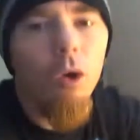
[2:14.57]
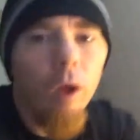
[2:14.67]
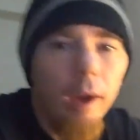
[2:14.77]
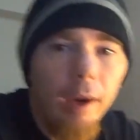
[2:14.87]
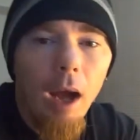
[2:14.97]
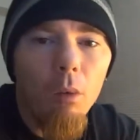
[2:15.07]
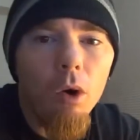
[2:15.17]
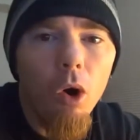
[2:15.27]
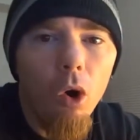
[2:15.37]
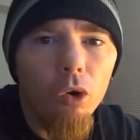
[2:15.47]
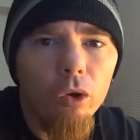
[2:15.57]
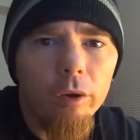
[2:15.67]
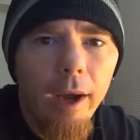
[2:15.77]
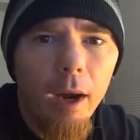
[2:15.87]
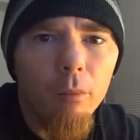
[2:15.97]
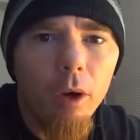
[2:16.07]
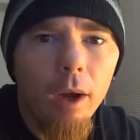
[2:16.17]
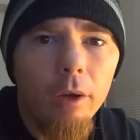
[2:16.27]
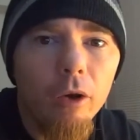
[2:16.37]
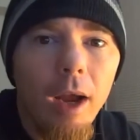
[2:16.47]
Okay, now we're holding the camera,
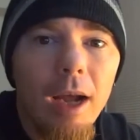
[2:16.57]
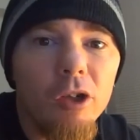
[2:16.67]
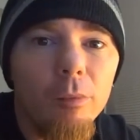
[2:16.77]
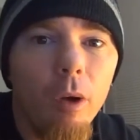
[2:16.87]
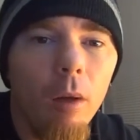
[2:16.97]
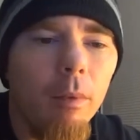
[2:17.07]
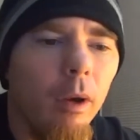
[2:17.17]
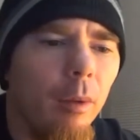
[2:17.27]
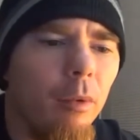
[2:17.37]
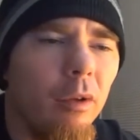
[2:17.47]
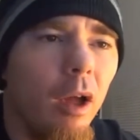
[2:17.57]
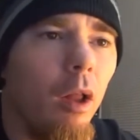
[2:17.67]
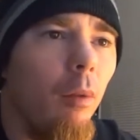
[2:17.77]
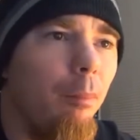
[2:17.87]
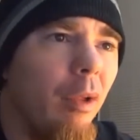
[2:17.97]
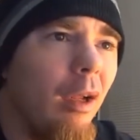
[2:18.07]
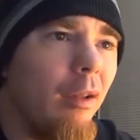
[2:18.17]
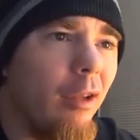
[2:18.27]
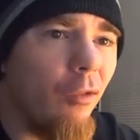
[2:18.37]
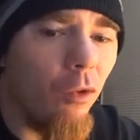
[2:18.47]
and you're actually probably being able to tell a
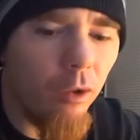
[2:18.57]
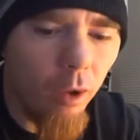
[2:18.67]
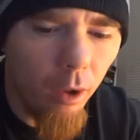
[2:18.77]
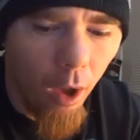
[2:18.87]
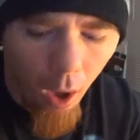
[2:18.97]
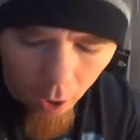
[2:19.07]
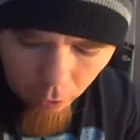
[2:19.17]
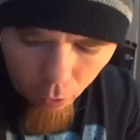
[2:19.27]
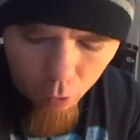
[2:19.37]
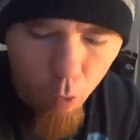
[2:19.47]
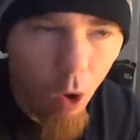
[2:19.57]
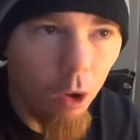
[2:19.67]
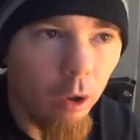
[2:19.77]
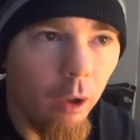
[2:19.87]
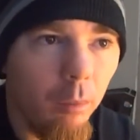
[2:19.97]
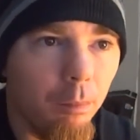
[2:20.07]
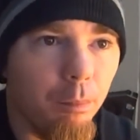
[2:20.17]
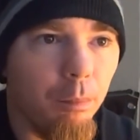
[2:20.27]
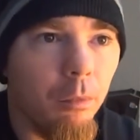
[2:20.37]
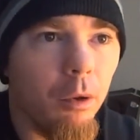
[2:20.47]
big difference in audio quality
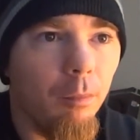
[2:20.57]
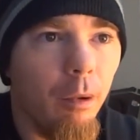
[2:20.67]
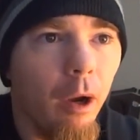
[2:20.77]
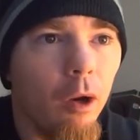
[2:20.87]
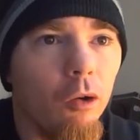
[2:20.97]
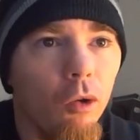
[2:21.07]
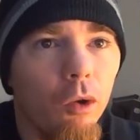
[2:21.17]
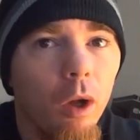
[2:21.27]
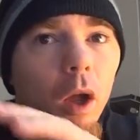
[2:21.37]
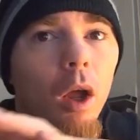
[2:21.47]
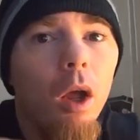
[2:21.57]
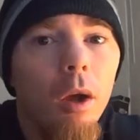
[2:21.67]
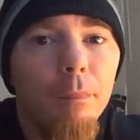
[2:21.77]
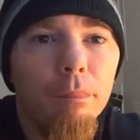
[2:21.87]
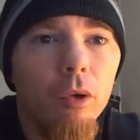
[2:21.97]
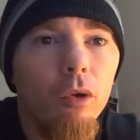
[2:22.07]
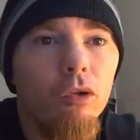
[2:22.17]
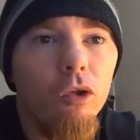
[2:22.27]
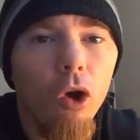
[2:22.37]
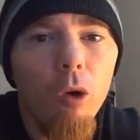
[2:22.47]
compared to the Blue
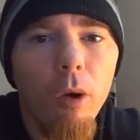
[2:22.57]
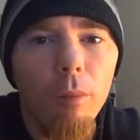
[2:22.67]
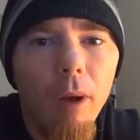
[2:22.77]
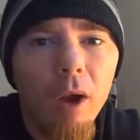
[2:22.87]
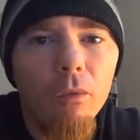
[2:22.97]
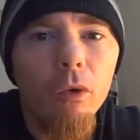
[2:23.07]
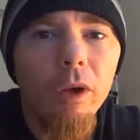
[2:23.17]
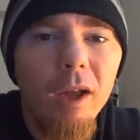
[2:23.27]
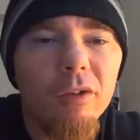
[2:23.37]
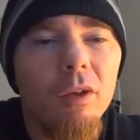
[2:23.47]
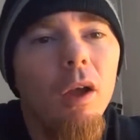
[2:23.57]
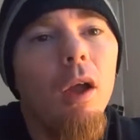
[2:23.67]
Snowball microphone. Yes,